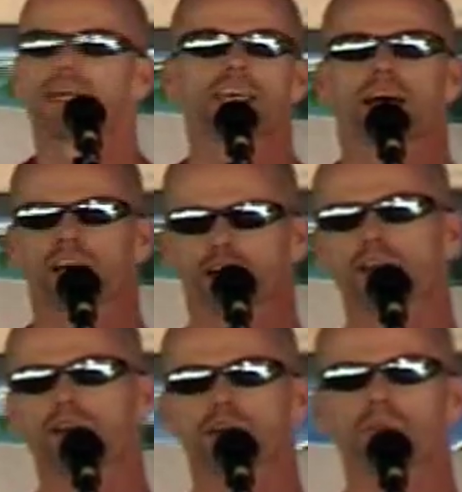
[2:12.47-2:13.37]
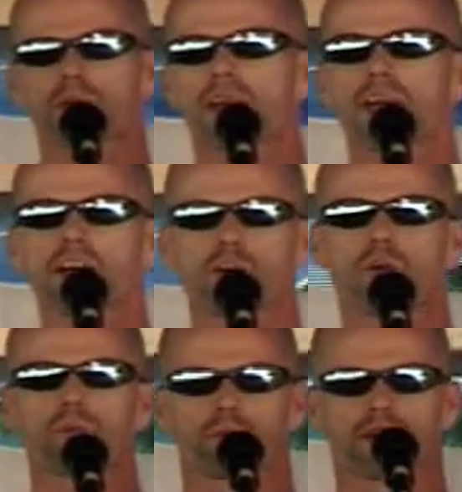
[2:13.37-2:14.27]
Yeah, cut a bale
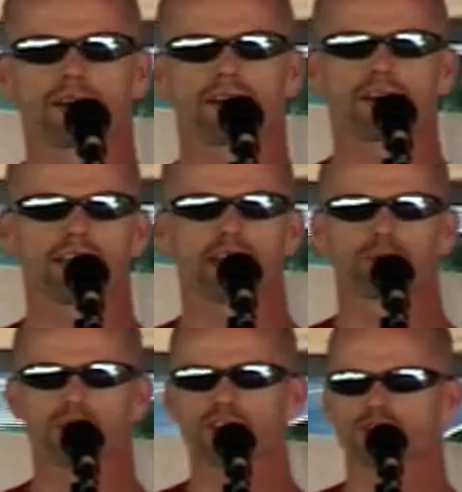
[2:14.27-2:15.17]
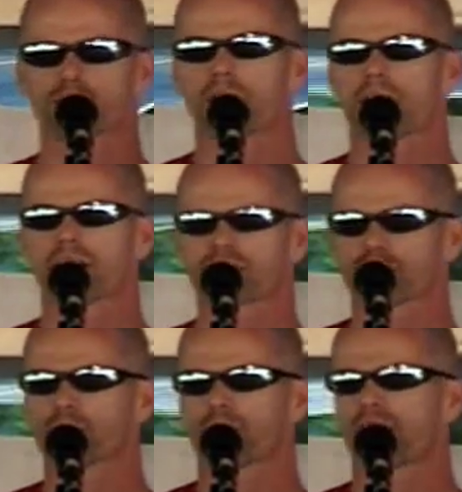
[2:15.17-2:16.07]
open, and much to my
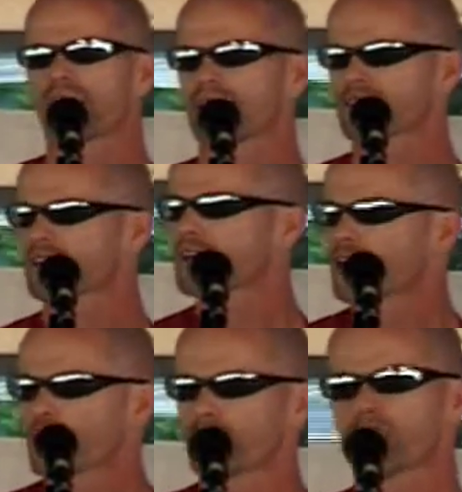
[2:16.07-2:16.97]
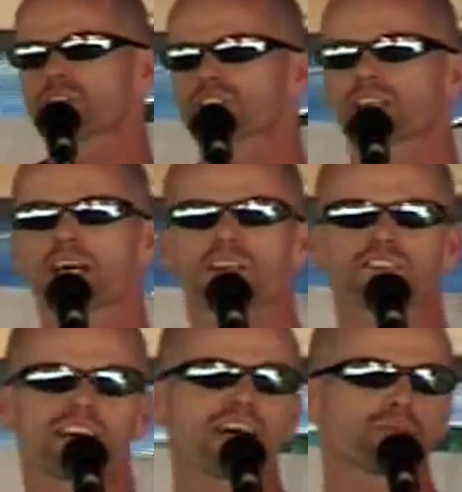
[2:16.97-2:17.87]
surprise, bunch of
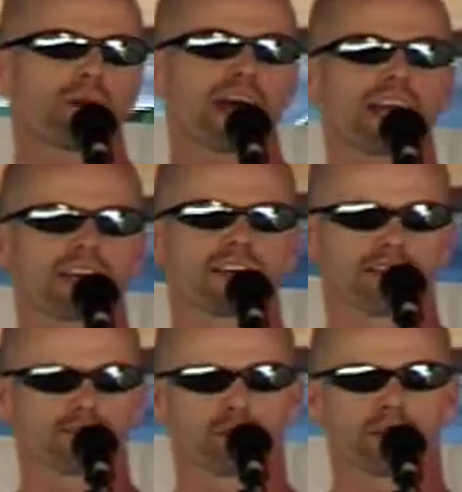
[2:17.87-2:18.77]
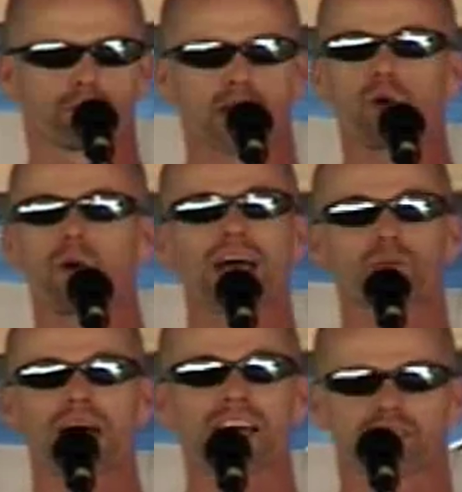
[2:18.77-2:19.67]
large-sized baggies with big
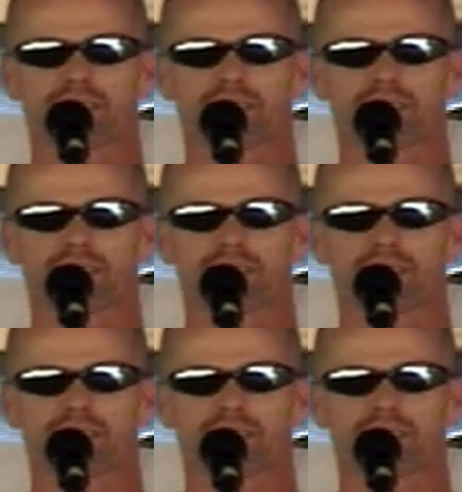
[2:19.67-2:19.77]
white rocks